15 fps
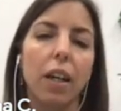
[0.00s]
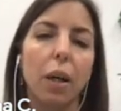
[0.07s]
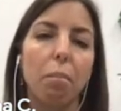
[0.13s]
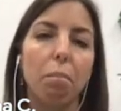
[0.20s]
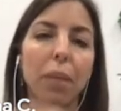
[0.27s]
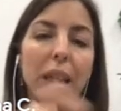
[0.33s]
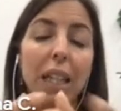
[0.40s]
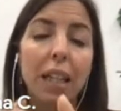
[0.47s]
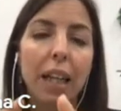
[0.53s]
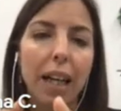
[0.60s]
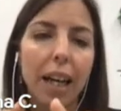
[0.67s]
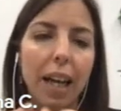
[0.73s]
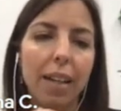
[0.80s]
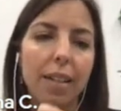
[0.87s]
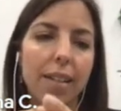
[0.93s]
being
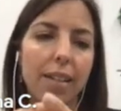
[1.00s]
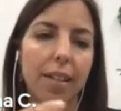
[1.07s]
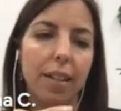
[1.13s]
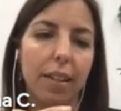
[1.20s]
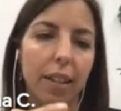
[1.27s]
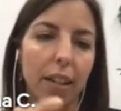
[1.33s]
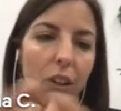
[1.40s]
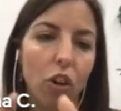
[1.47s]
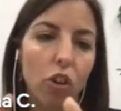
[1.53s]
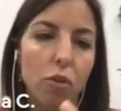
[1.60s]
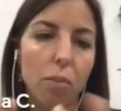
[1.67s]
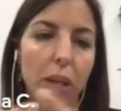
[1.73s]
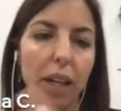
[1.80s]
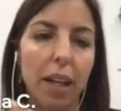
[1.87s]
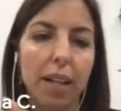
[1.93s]
class the
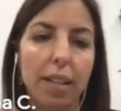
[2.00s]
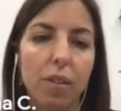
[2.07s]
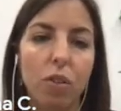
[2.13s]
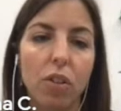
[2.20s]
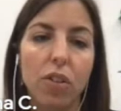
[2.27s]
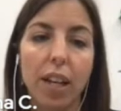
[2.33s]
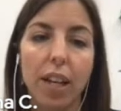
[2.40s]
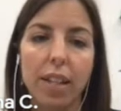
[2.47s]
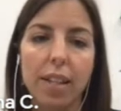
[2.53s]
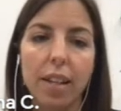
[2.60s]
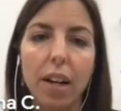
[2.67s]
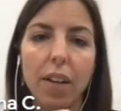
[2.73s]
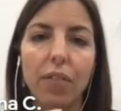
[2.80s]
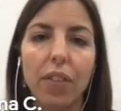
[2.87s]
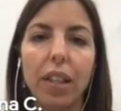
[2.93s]
Cosmic Lens All Sky
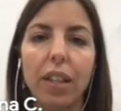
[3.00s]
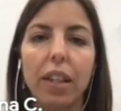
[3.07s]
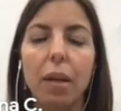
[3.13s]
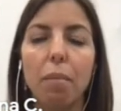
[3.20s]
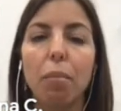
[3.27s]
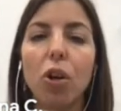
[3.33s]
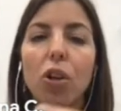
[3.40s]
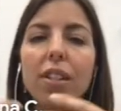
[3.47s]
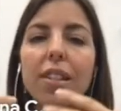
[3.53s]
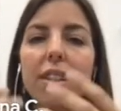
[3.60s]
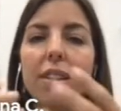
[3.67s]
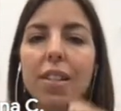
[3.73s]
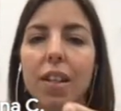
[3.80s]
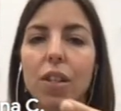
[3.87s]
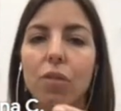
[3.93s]
Survey, the most
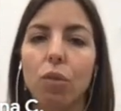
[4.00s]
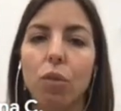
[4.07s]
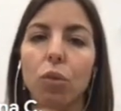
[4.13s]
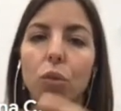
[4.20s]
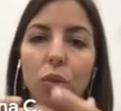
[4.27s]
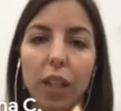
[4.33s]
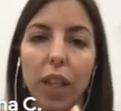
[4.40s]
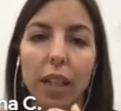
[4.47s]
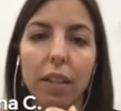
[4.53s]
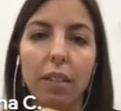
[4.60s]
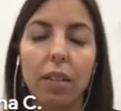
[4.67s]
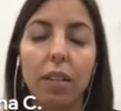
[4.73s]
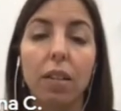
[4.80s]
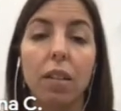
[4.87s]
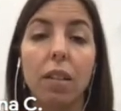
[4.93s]
successful to date